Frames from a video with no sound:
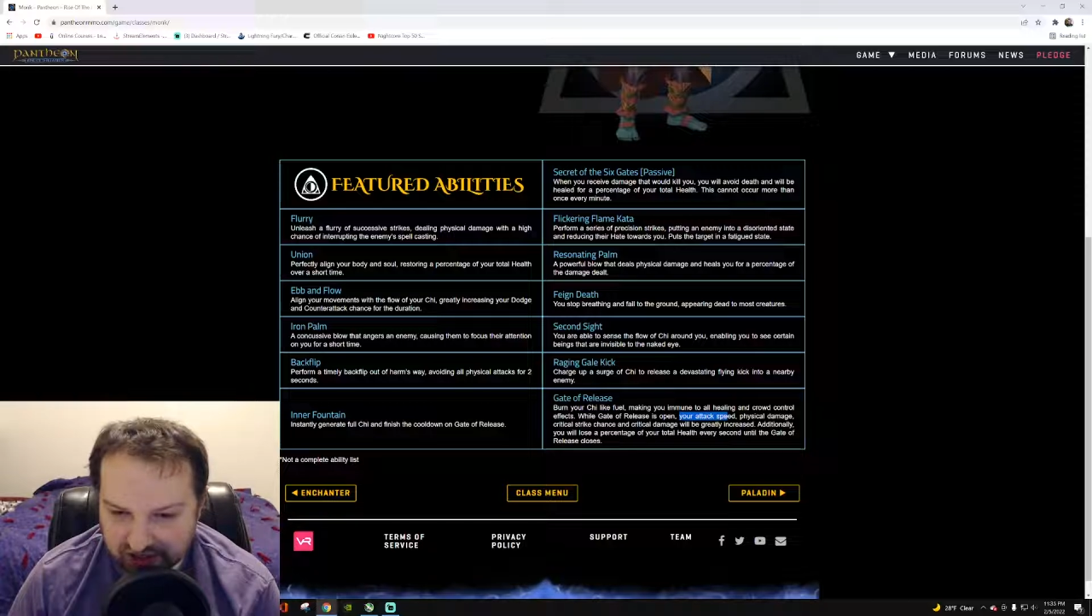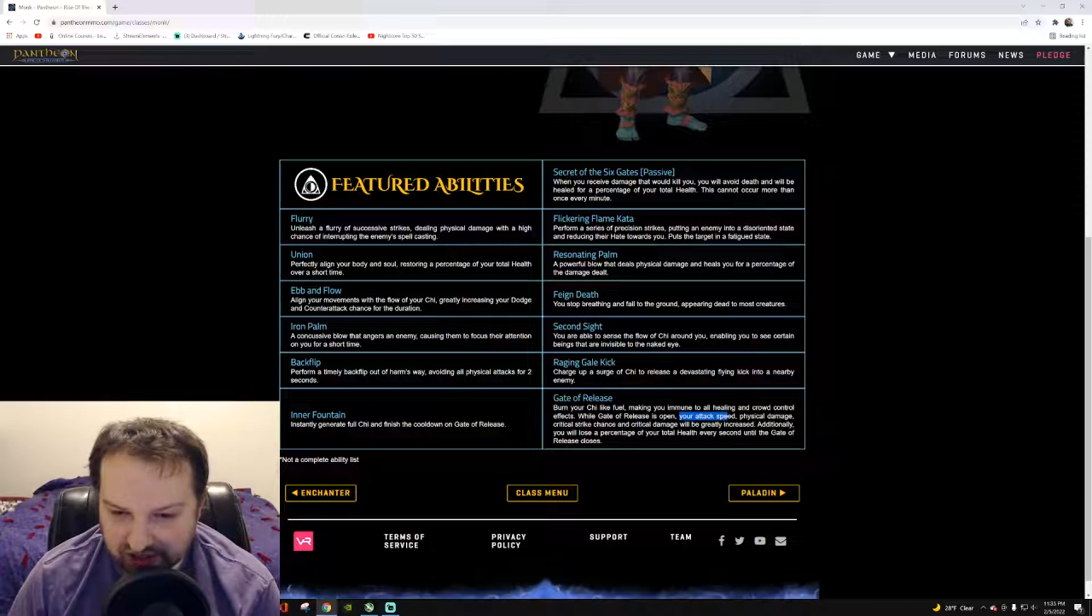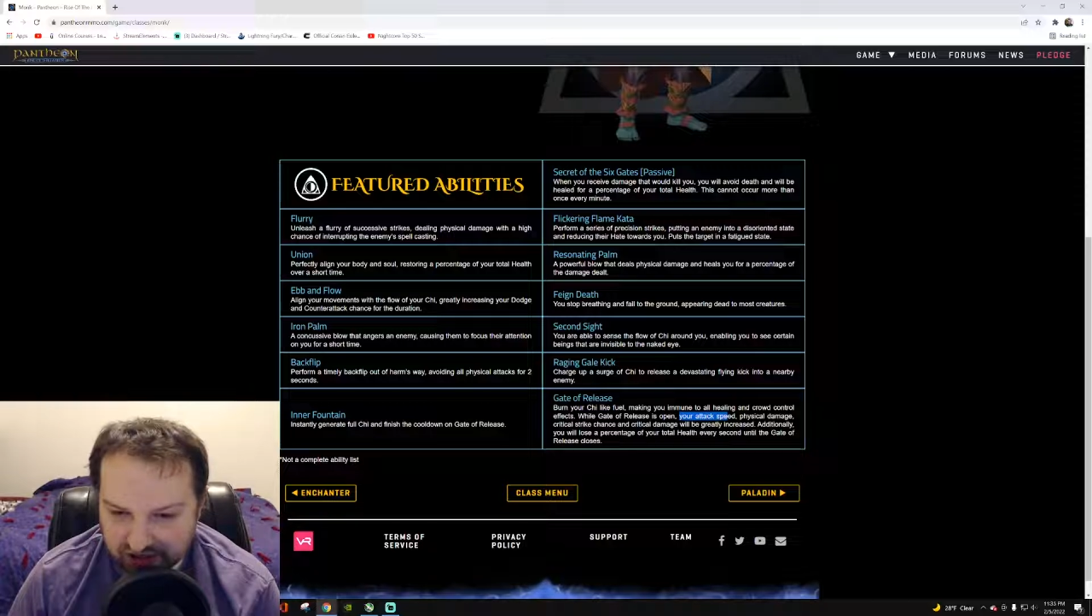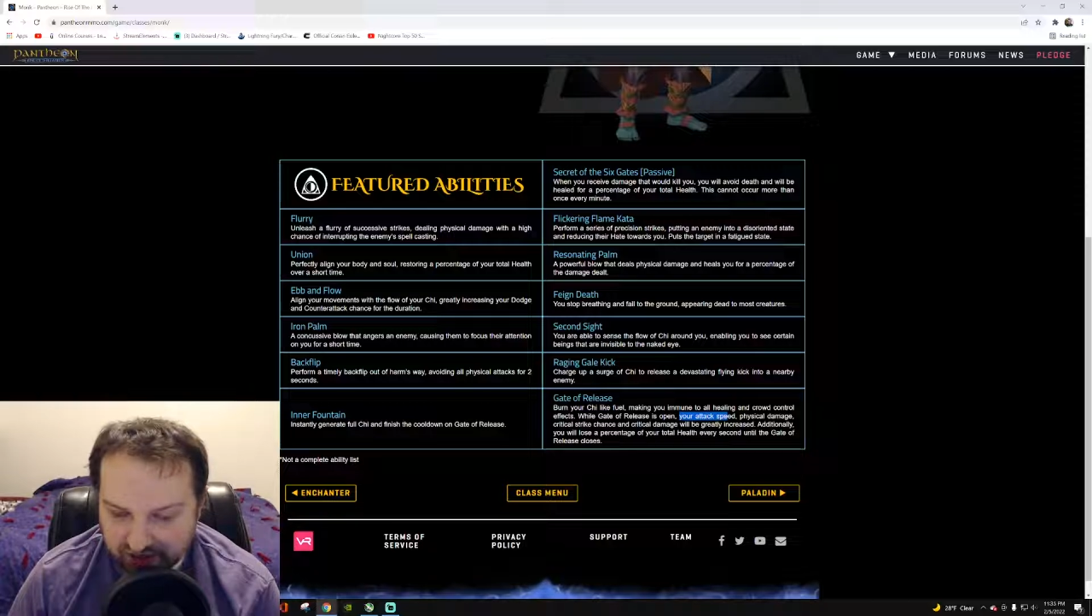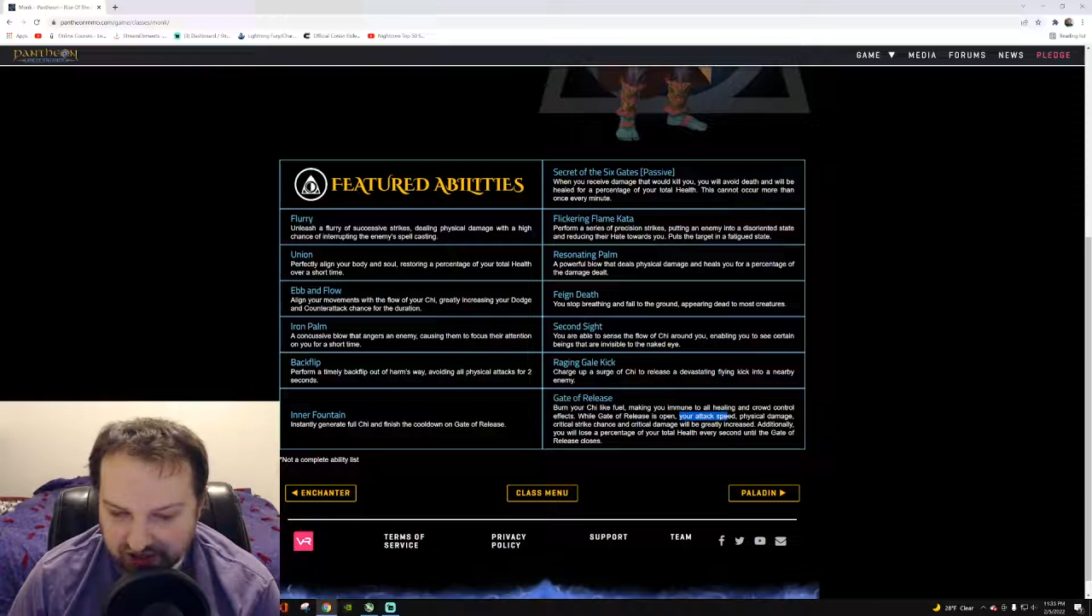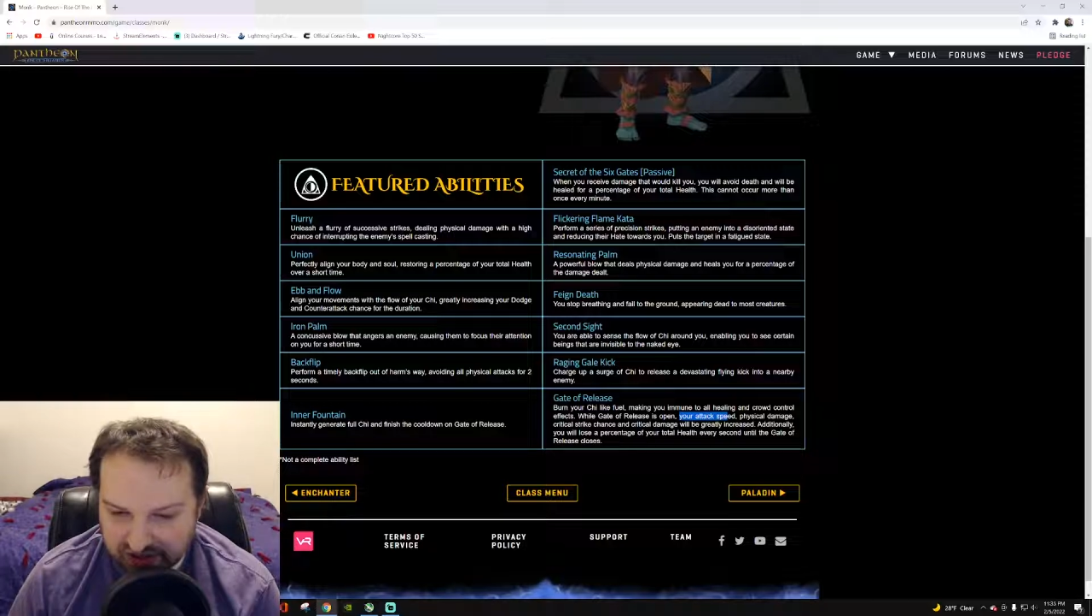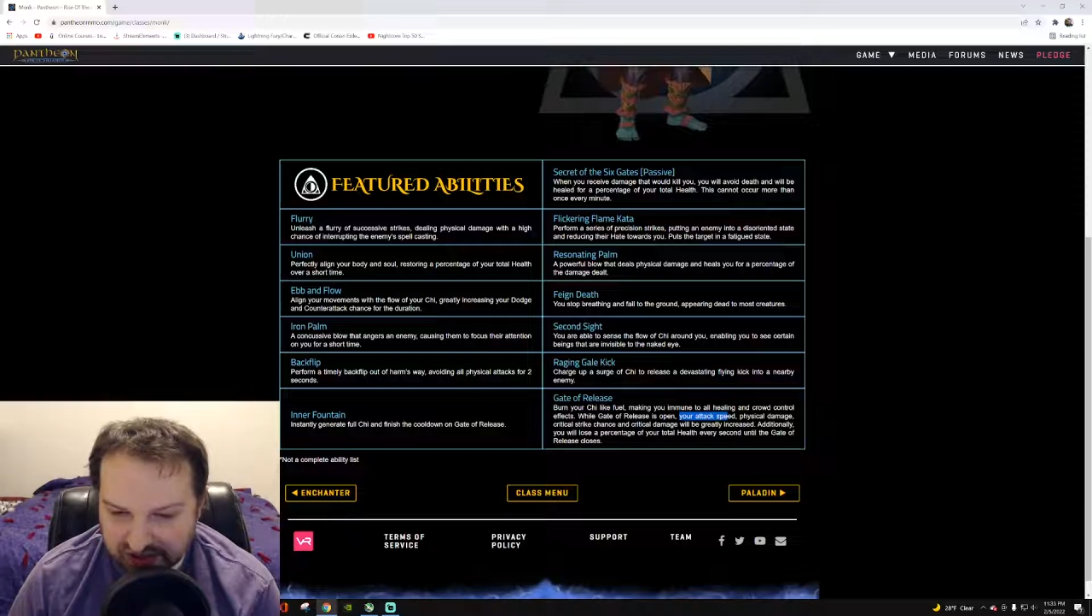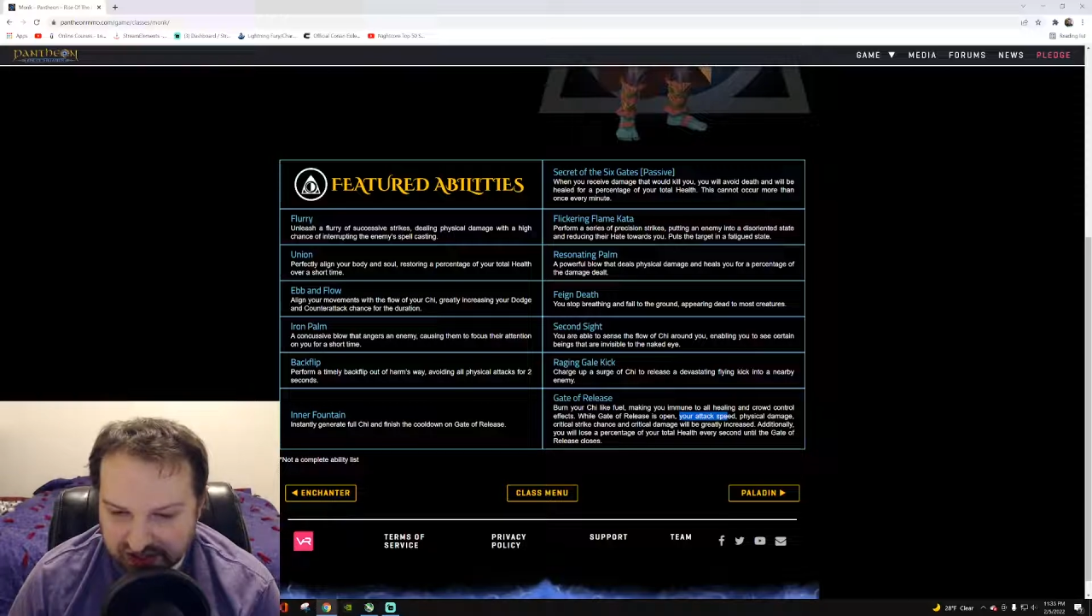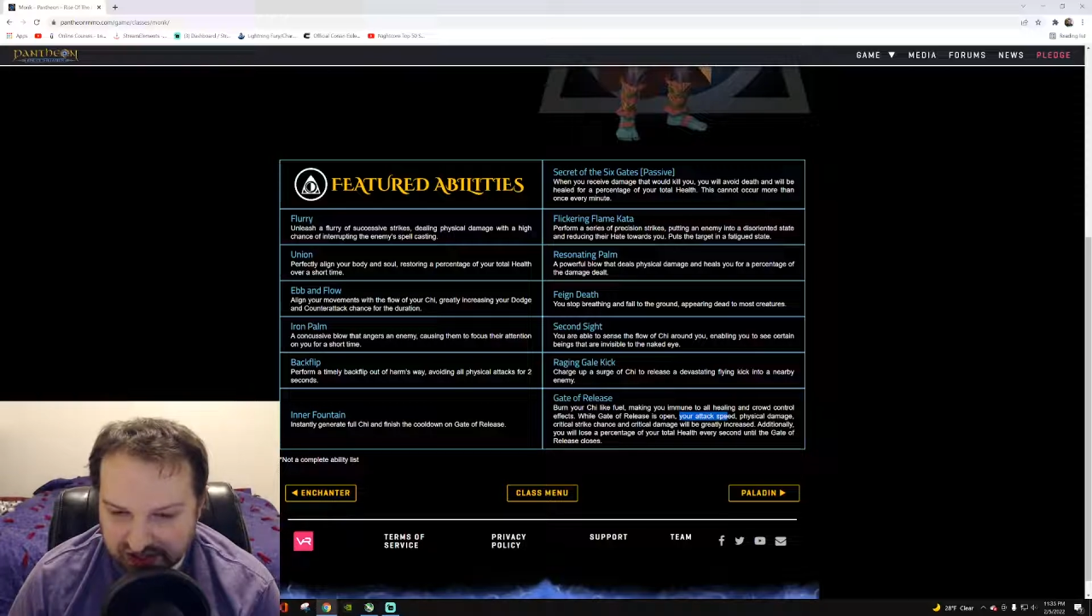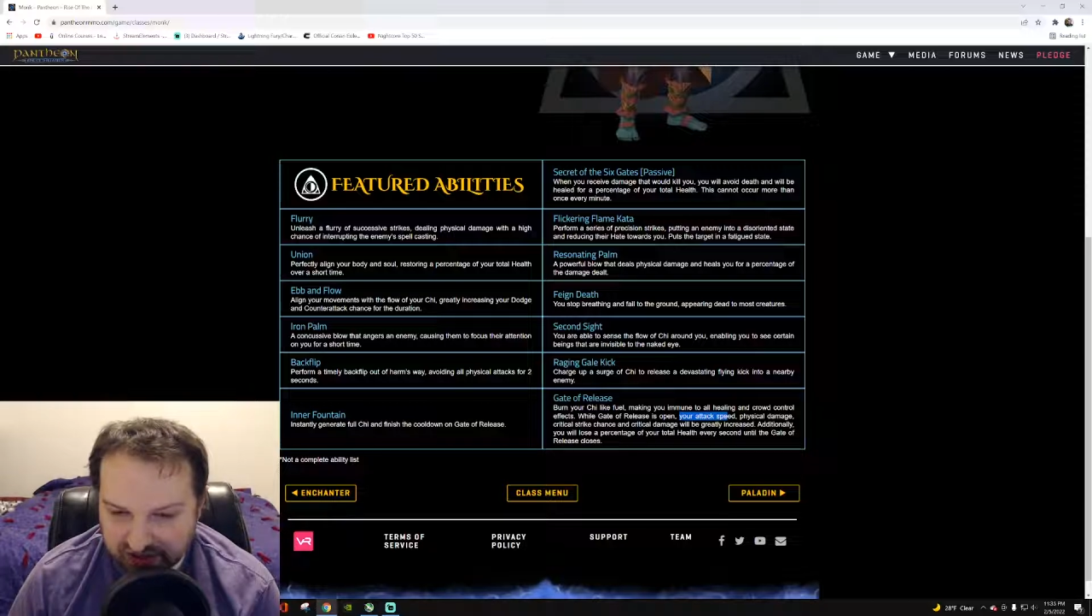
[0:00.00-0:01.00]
lose a percentage.